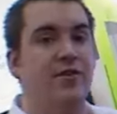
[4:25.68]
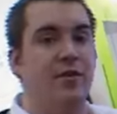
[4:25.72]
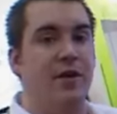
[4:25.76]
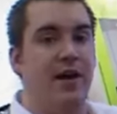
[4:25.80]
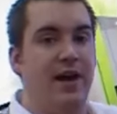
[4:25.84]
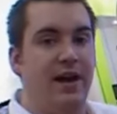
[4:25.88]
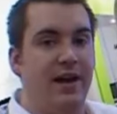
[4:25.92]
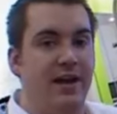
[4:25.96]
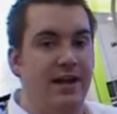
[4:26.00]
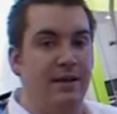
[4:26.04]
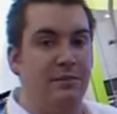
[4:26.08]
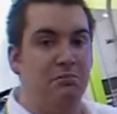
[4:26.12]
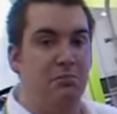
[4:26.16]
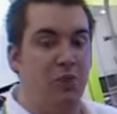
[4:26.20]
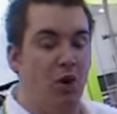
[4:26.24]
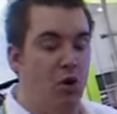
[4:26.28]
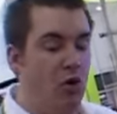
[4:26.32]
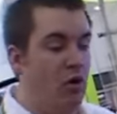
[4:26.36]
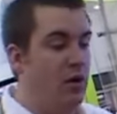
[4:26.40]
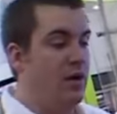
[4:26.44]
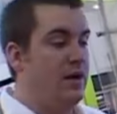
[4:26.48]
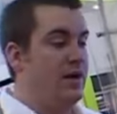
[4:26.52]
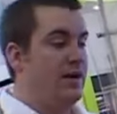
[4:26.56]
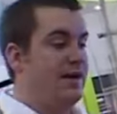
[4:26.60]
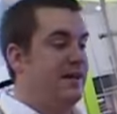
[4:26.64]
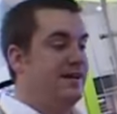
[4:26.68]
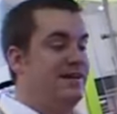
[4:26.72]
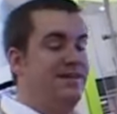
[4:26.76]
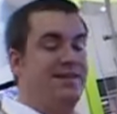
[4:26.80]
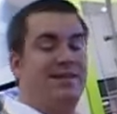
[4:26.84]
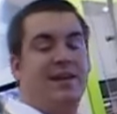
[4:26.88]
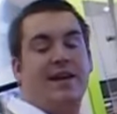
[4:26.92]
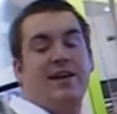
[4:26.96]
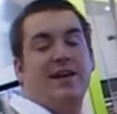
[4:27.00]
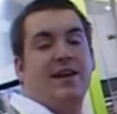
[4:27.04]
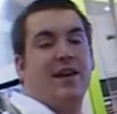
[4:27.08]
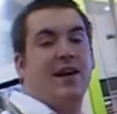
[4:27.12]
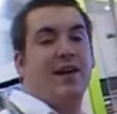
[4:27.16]
to anymore.
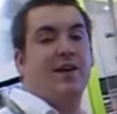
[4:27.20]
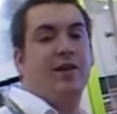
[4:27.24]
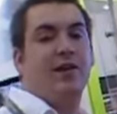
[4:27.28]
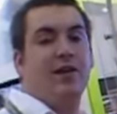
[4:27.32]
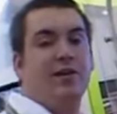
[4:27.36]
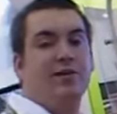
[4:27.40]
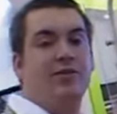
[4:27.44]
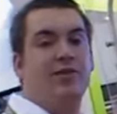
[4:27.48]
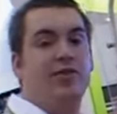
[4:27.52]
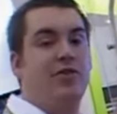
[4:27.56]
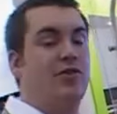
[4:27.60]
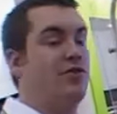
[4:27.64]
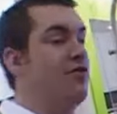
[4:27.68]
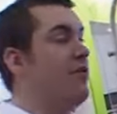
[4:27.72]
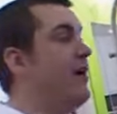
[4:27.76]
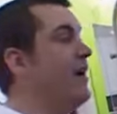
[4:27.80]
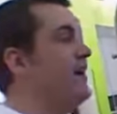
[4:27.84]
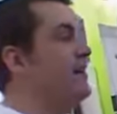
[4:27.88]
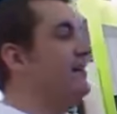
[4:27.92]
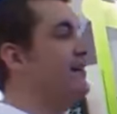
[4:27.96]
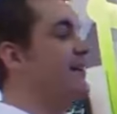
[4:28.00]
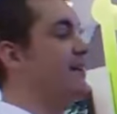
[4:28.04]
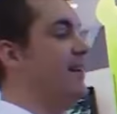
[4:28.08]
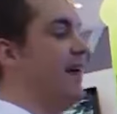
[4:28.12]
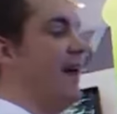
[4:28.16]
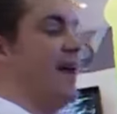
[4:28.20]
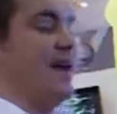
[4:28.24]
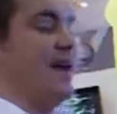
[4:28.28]
Sanyo has created